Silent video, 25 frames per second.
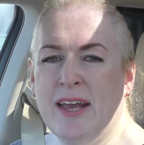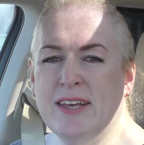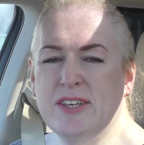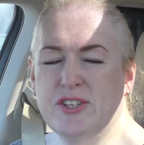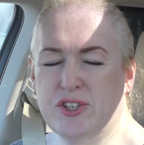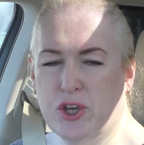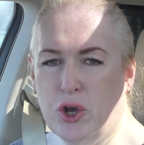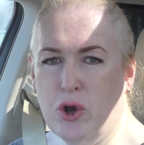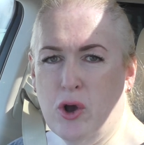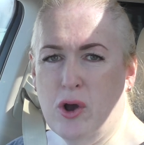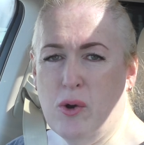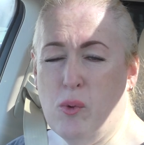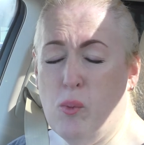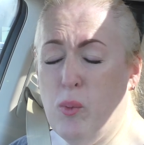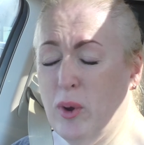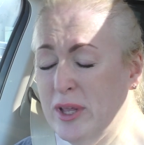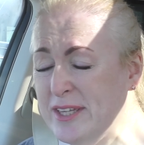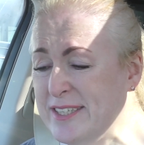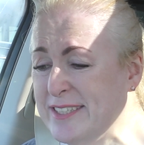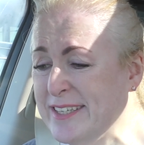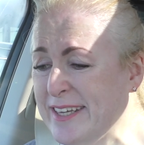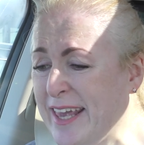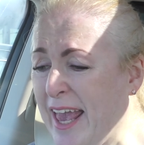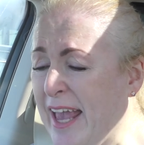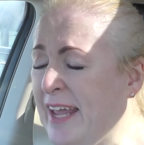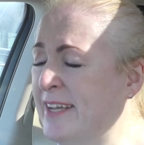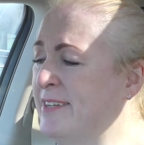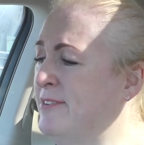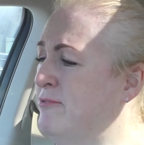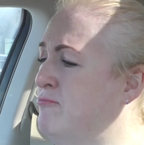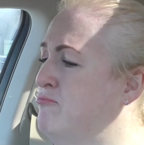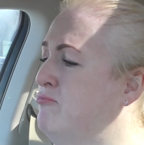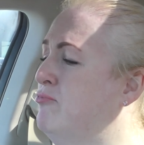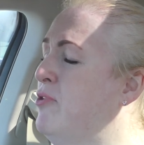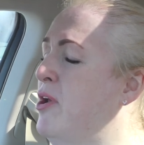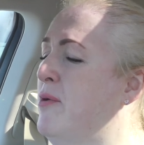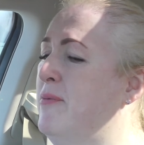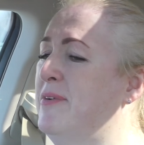So, once again,
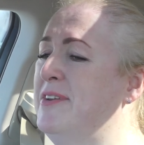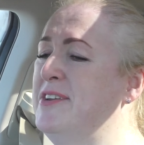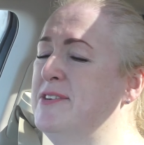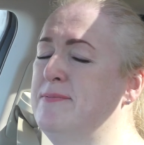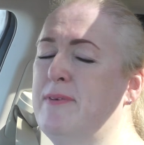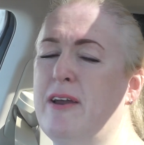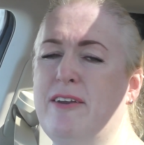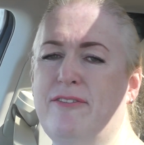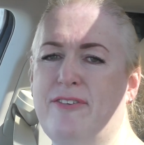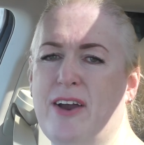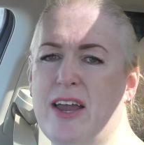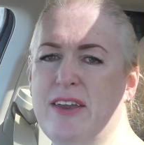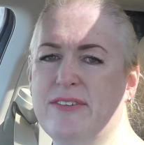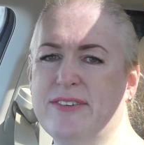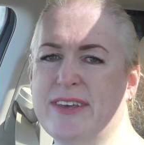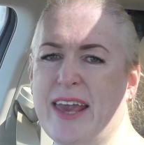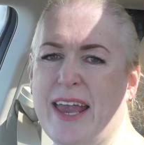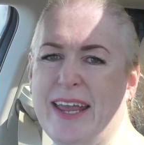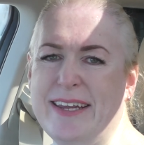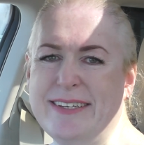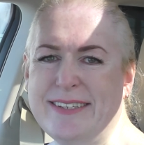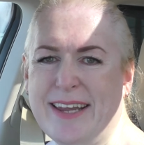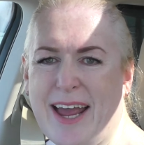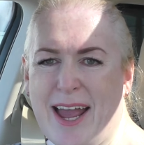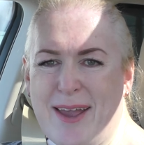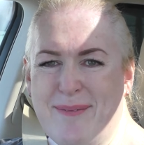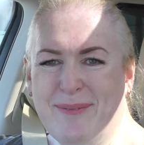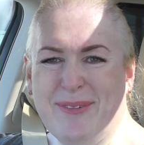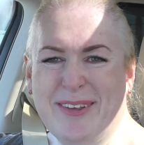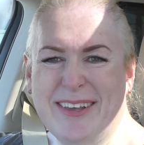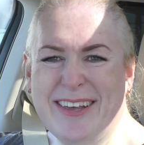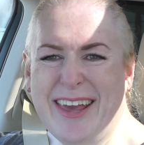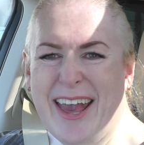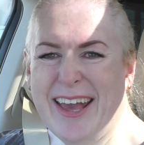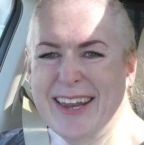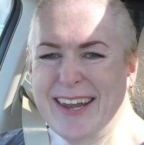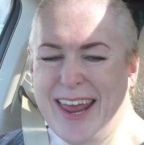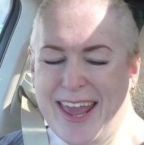ruined my 5k time.
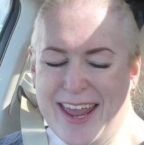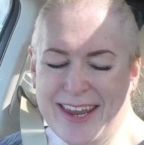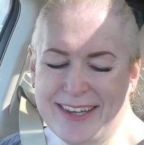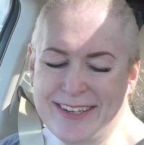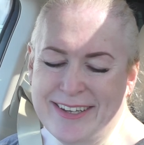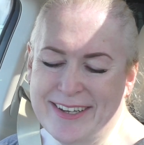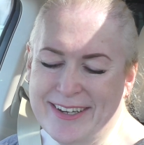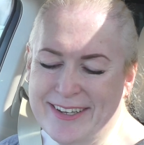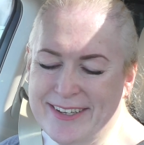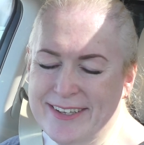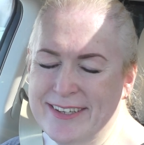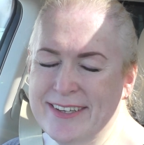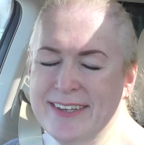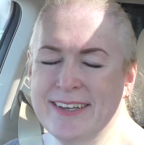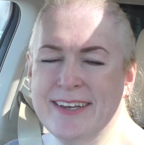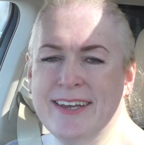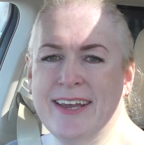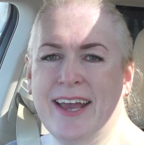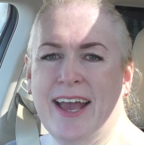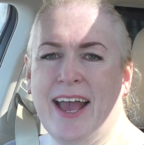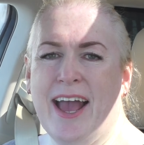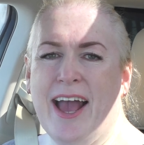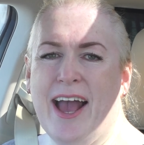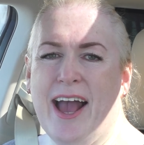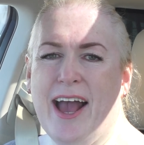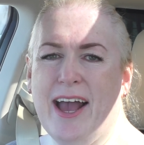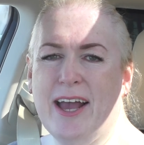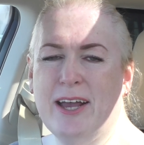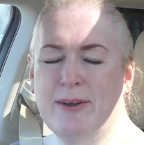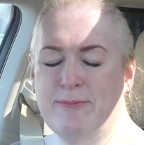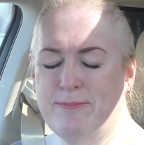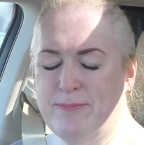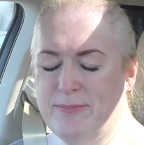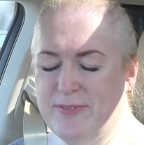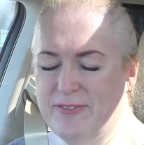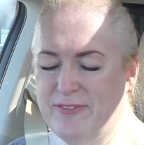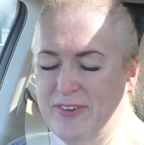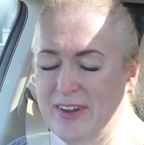Get in!
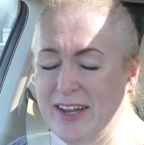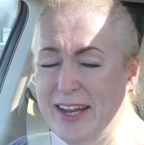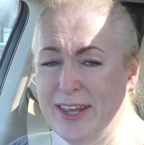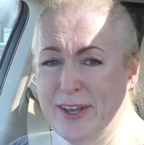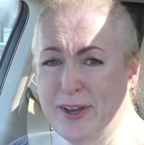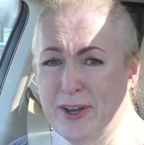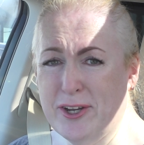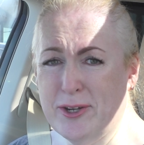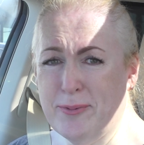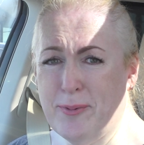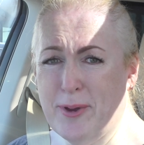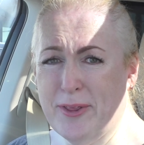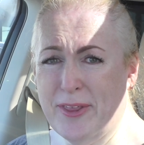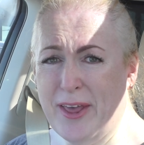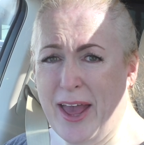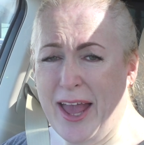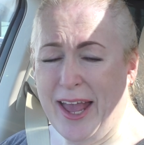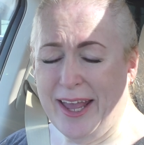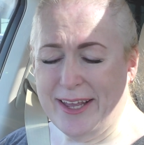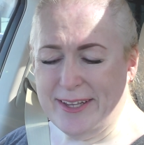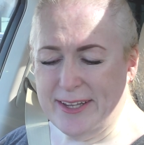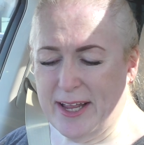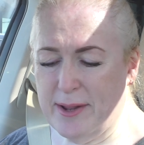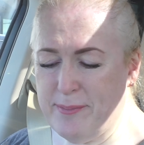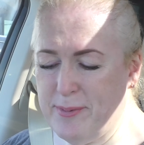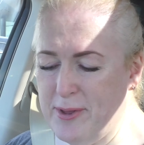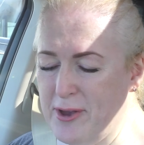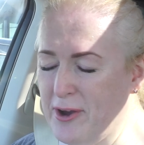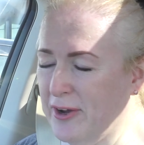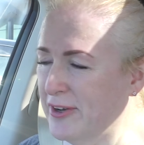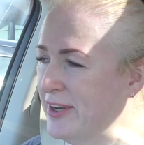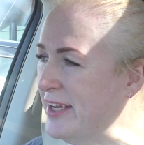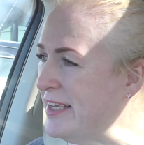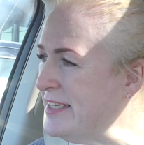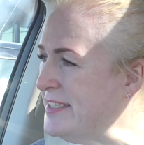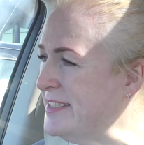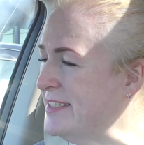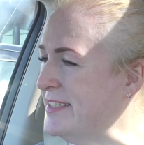I'm um, feeling good about that, I'll be
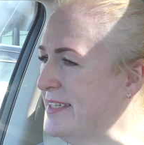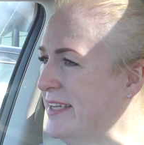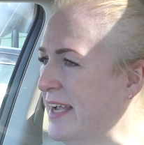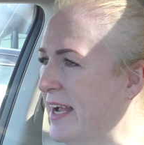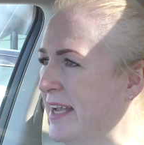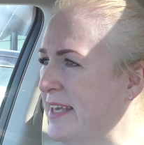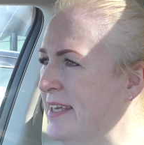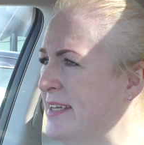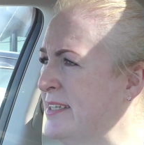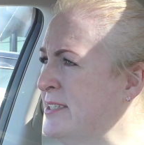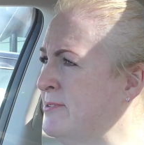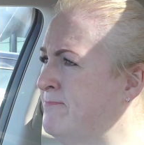honest. I